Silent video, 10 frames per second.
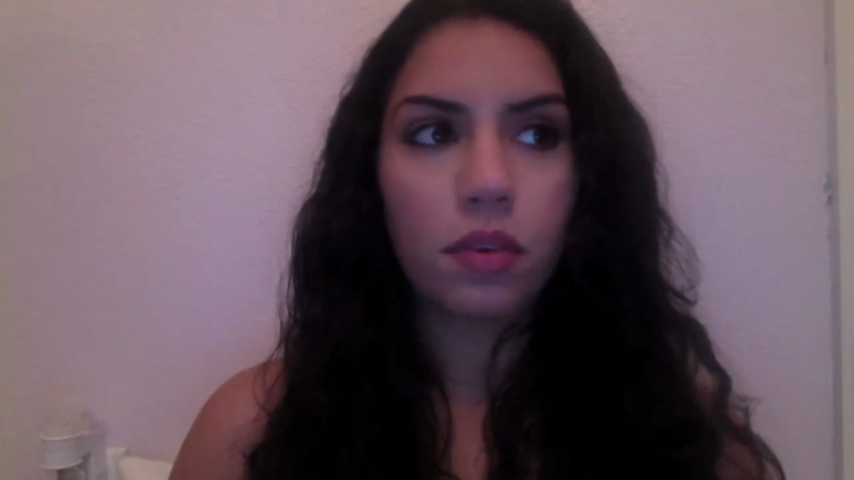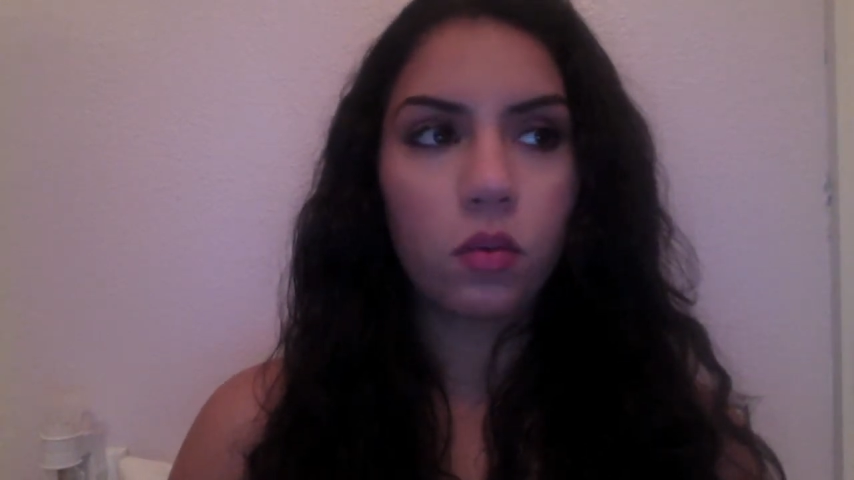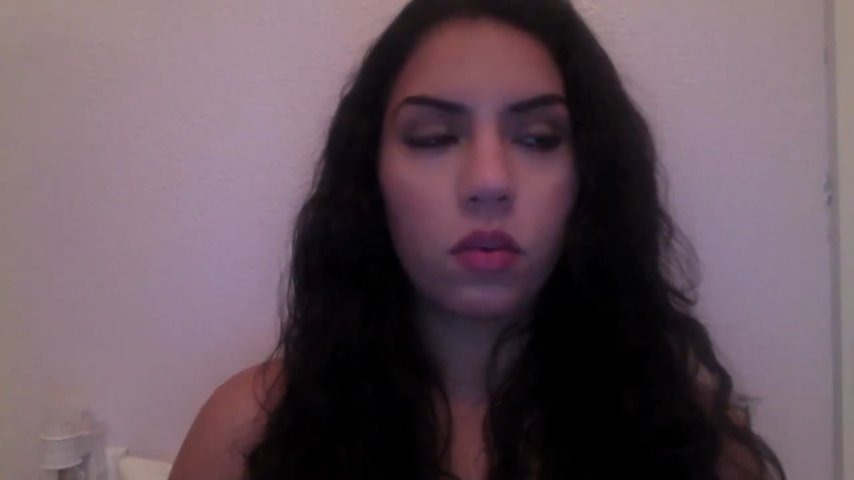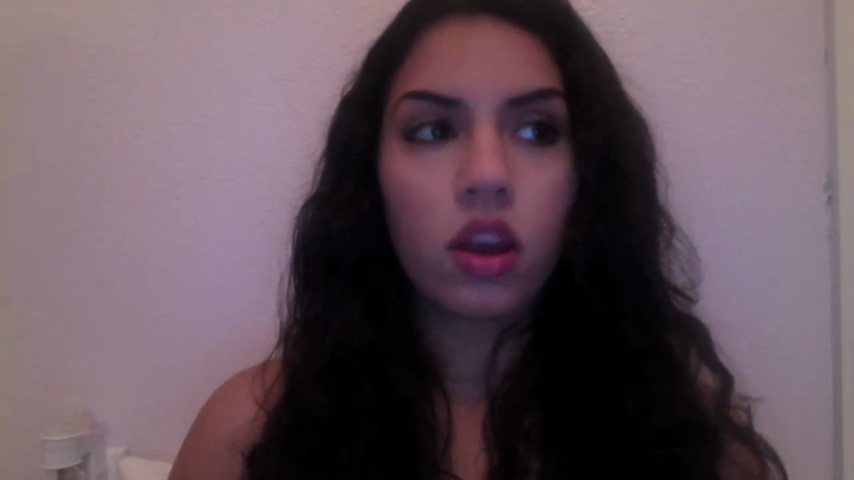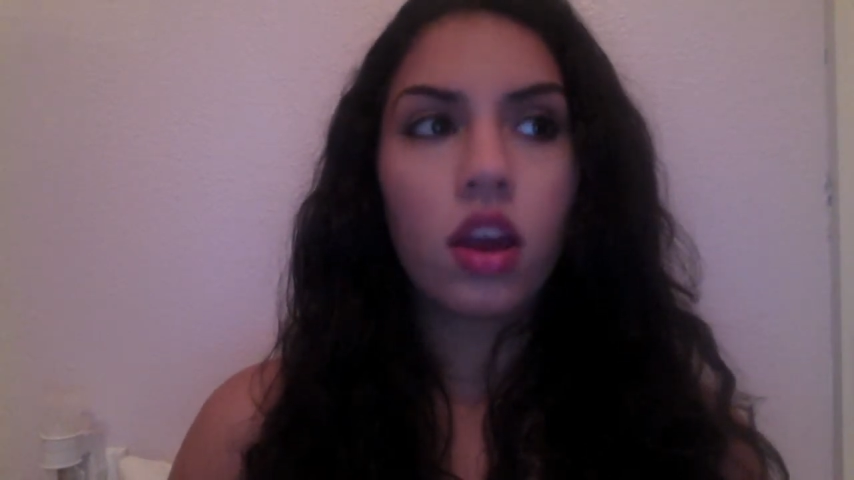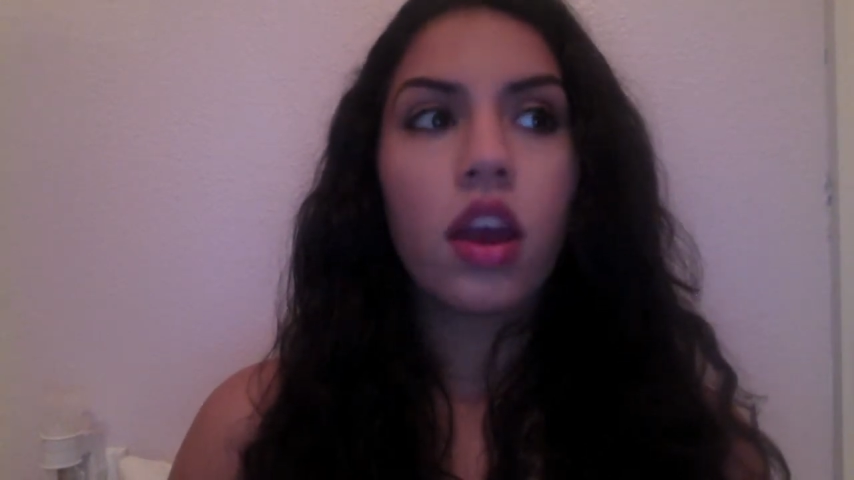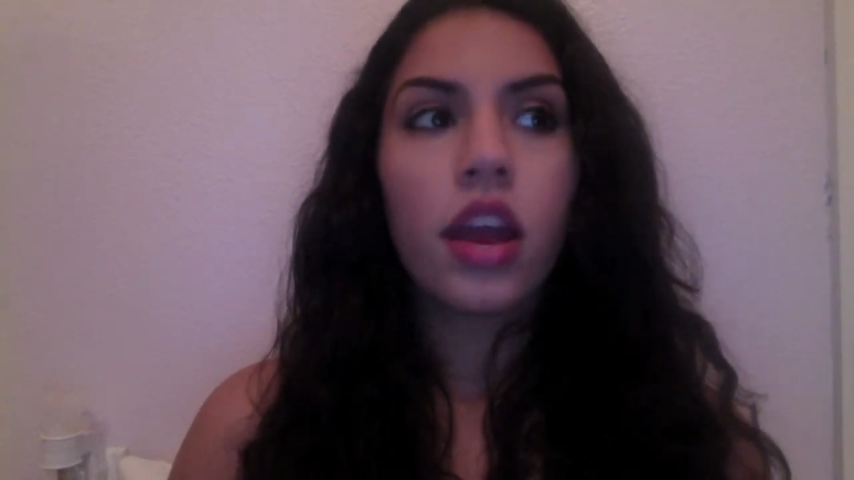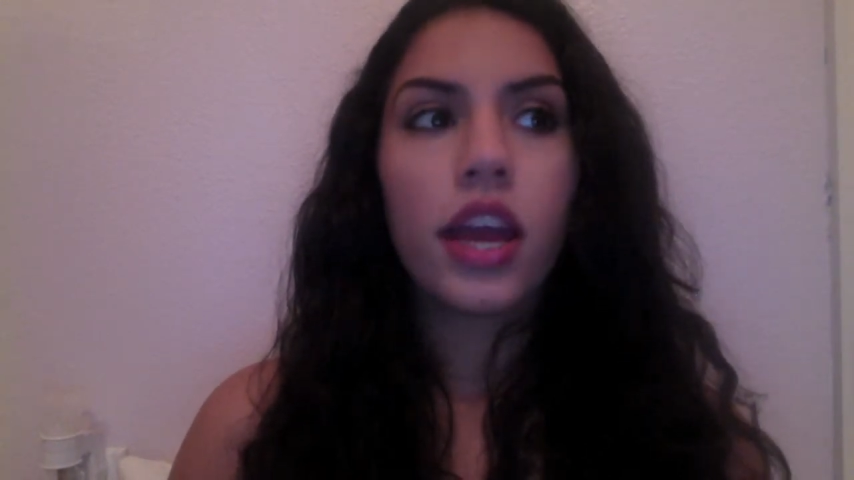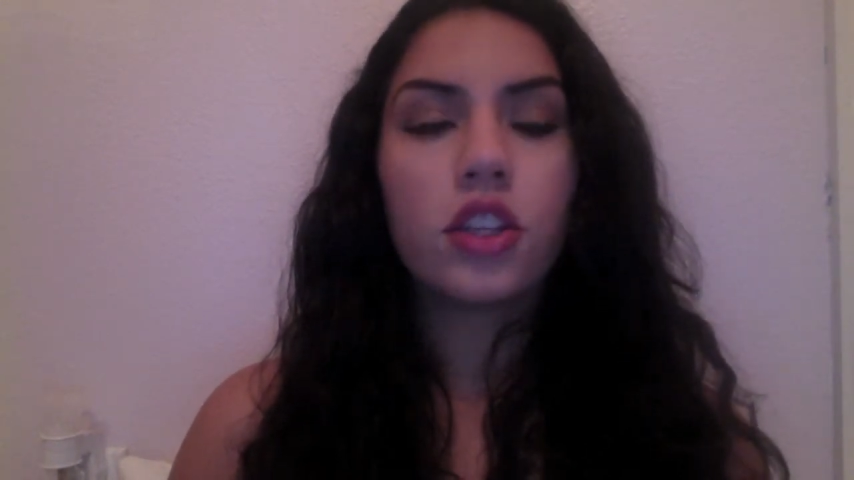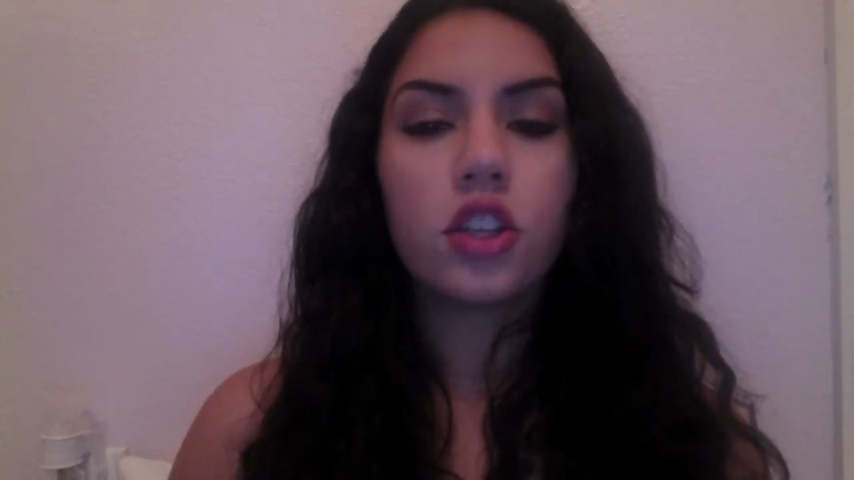But
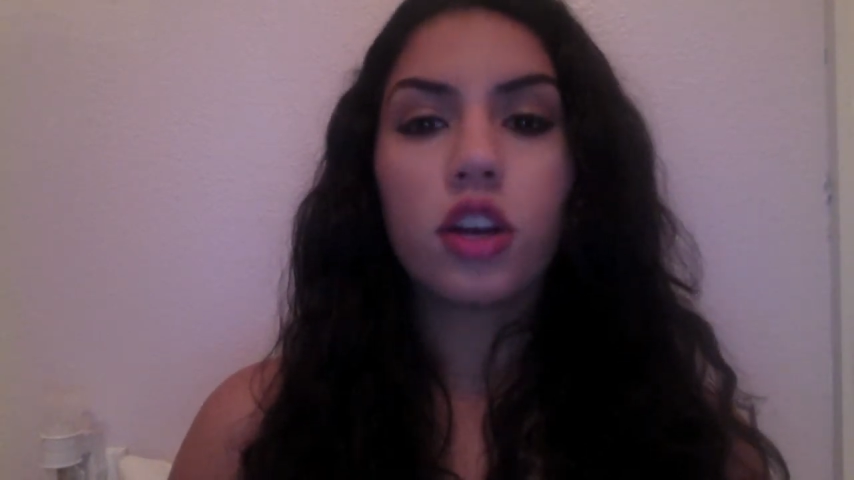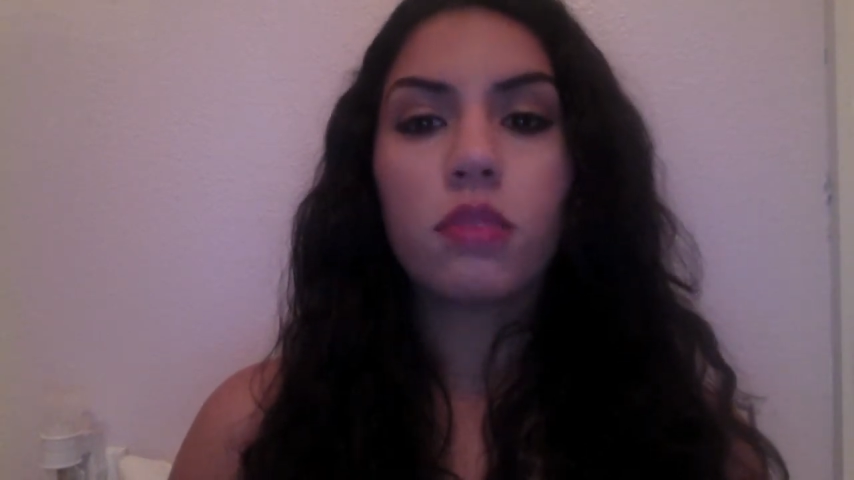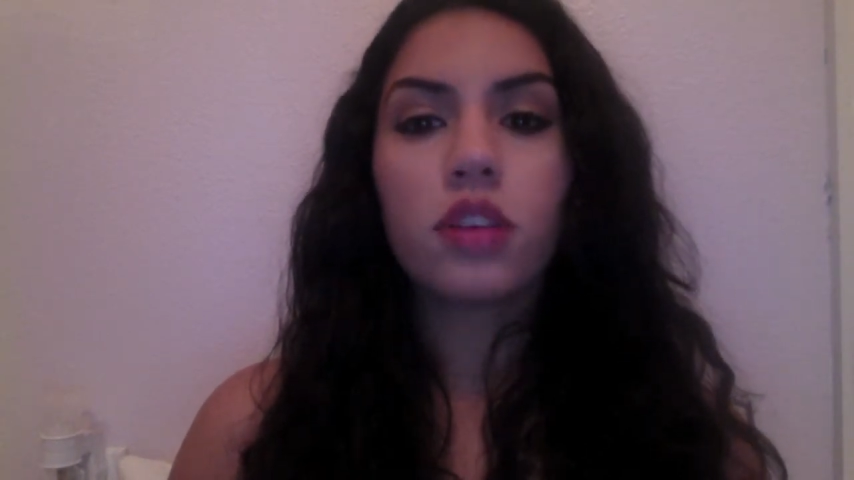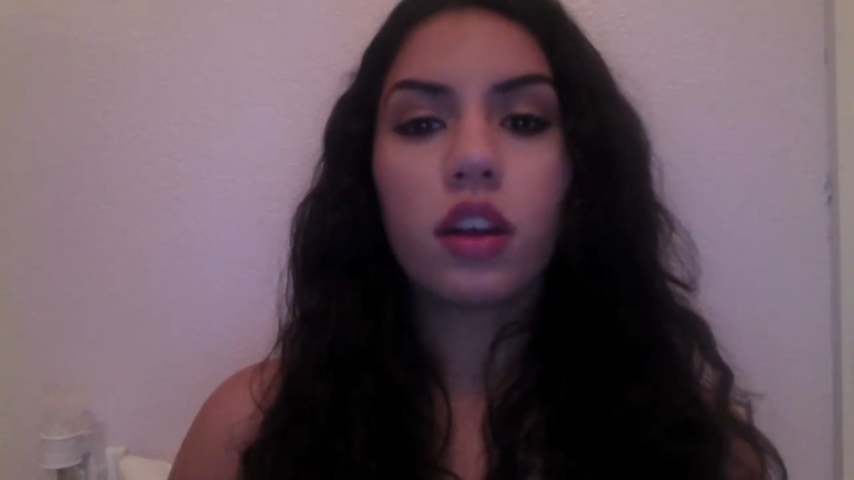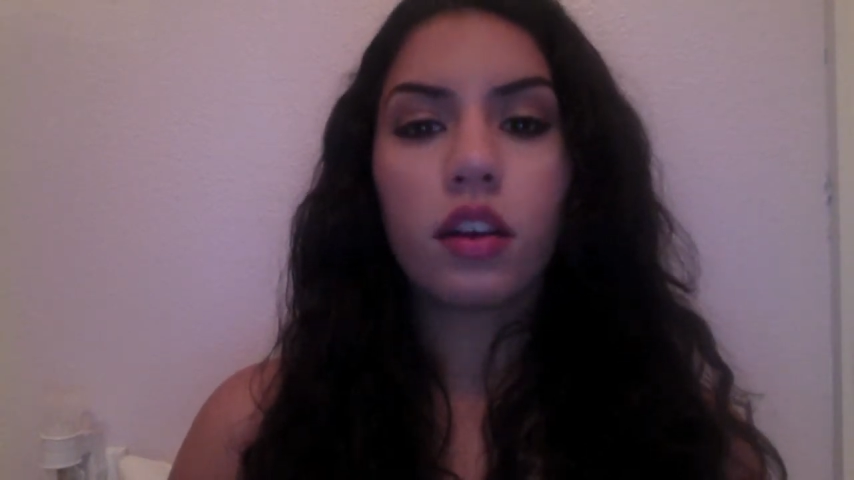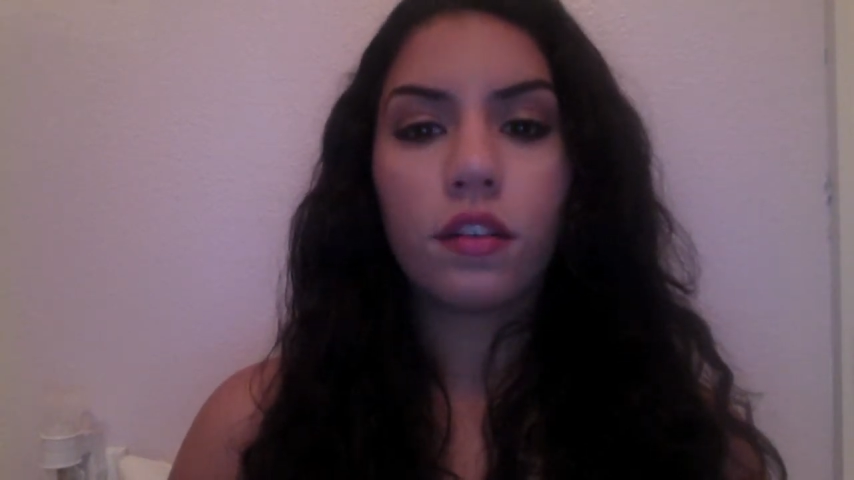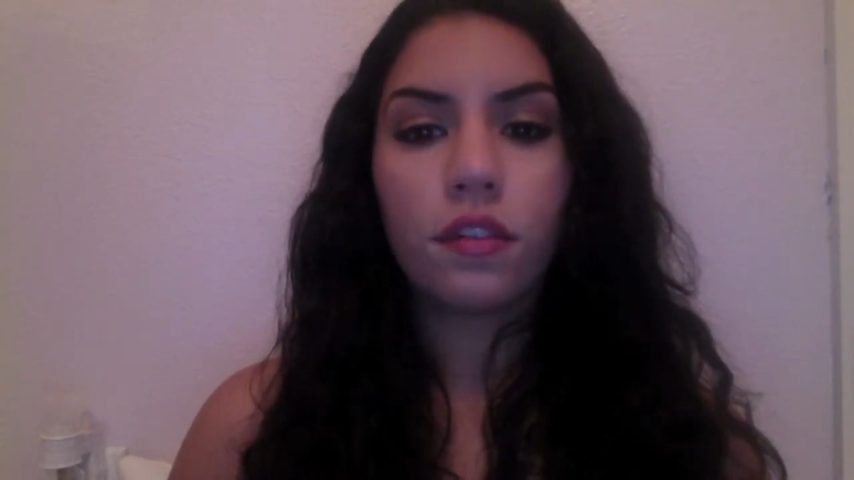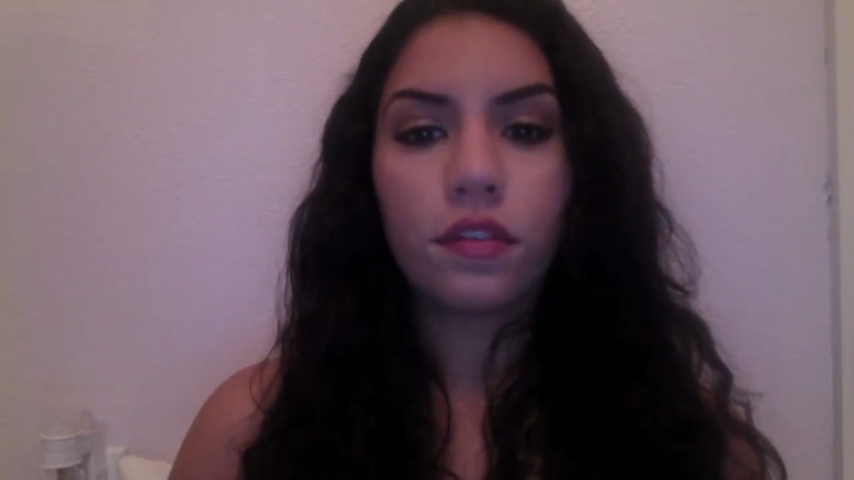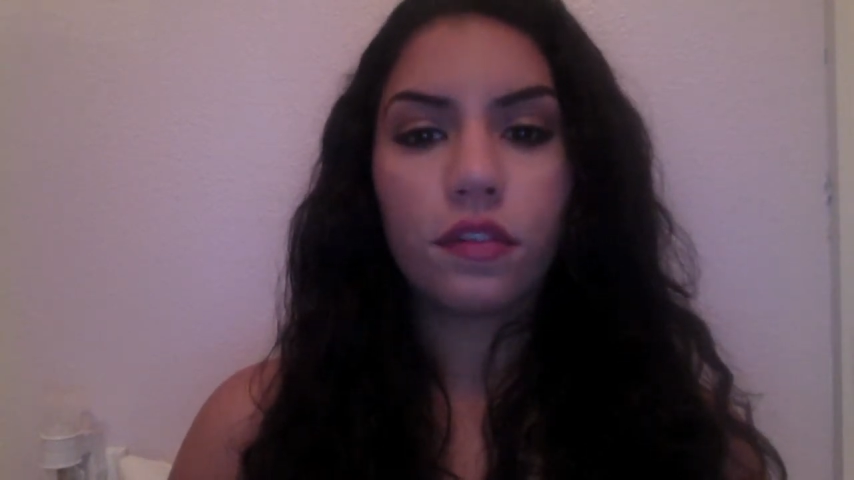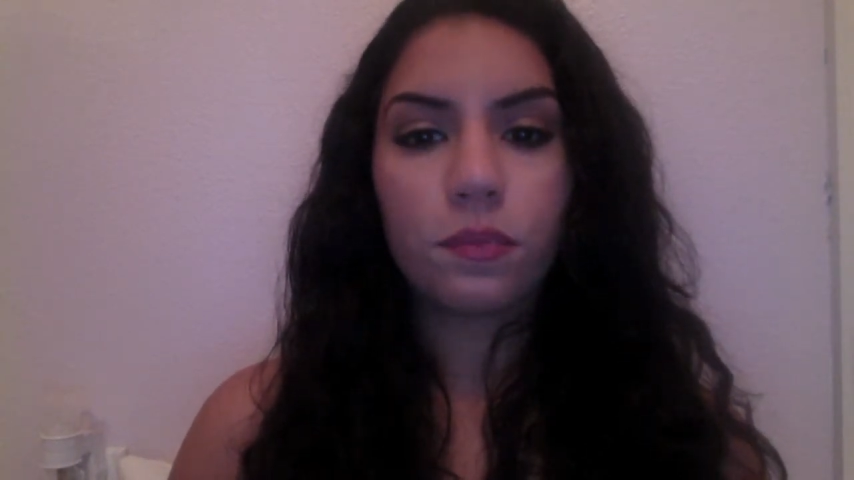in terms
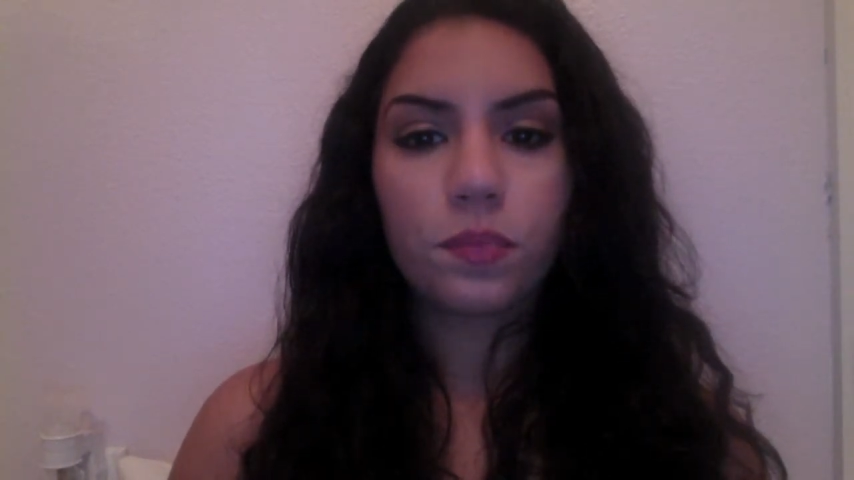of